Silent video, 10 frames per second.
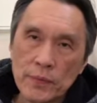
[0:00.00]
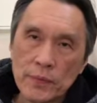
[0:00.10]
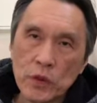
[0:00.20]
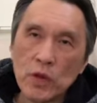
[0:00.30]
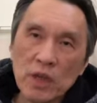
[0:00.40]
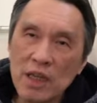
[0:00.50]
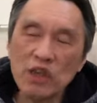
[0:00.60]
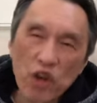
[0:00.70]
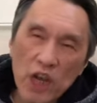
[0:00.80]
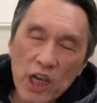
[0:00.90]
Do you think
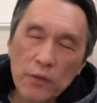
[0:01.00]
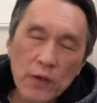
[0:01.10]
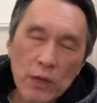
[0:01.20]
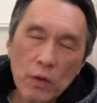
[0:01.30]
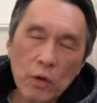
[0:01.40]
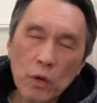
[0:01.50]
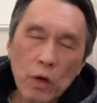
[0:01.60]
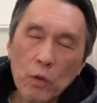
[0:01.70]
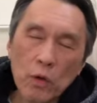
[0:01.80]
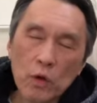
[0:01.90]
Choi Lei Fat
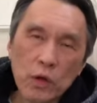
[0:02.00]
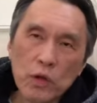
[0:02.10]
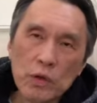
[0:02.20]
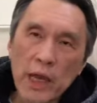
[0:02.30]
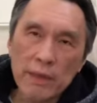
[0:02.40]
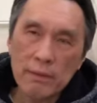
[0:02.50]
will do that